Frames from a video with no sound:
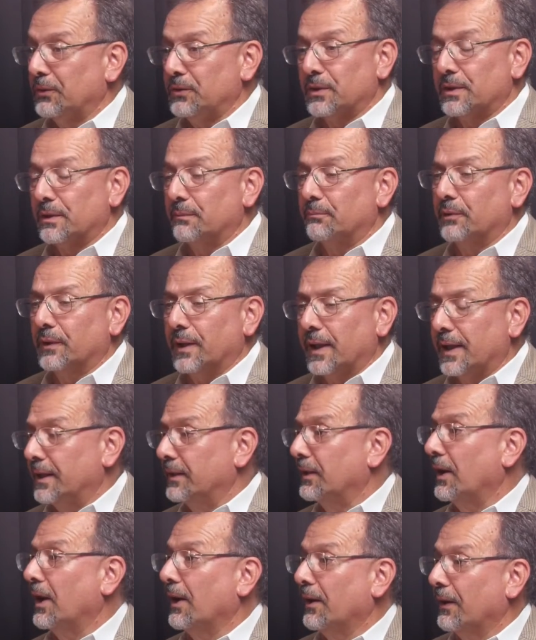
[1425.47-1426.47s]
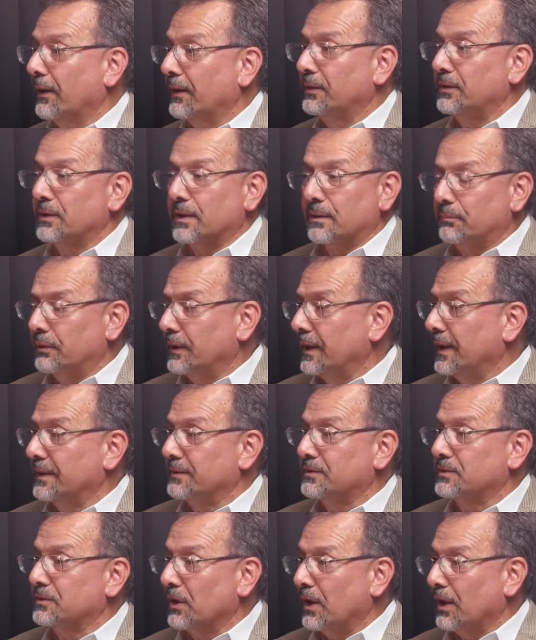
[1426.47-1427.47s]
You can play it hard, you can play
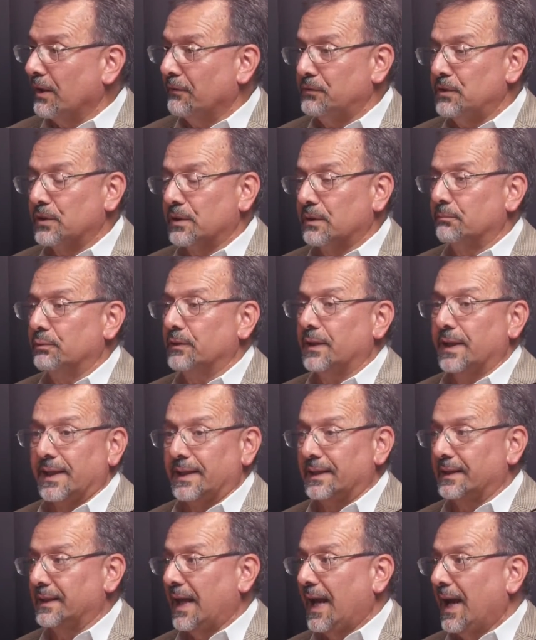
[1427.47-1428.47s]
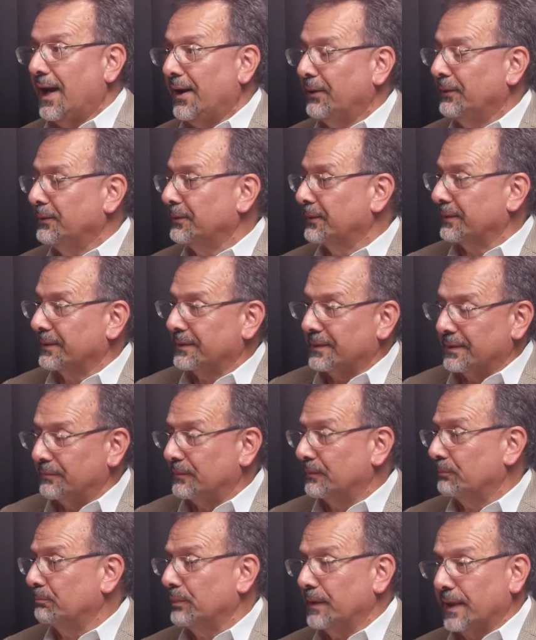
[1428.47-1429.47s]
it soft, you can play it loud, or you
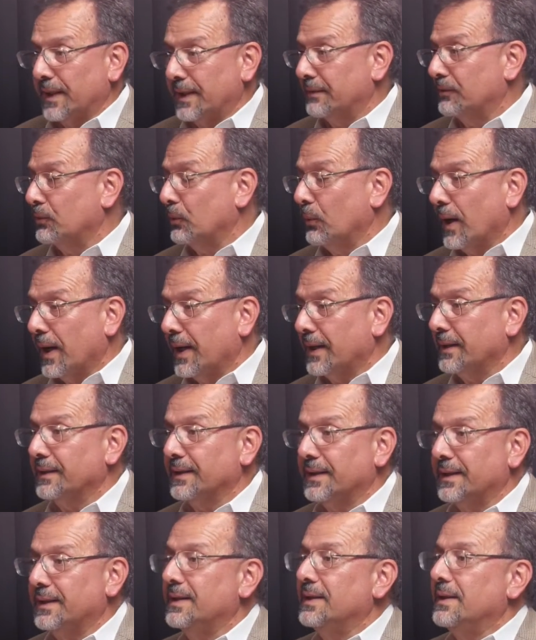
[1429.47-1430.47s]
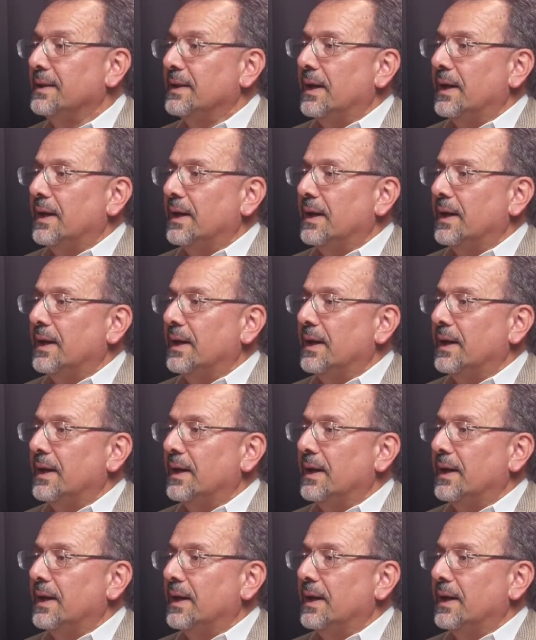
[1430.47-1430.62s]
can play it quietly.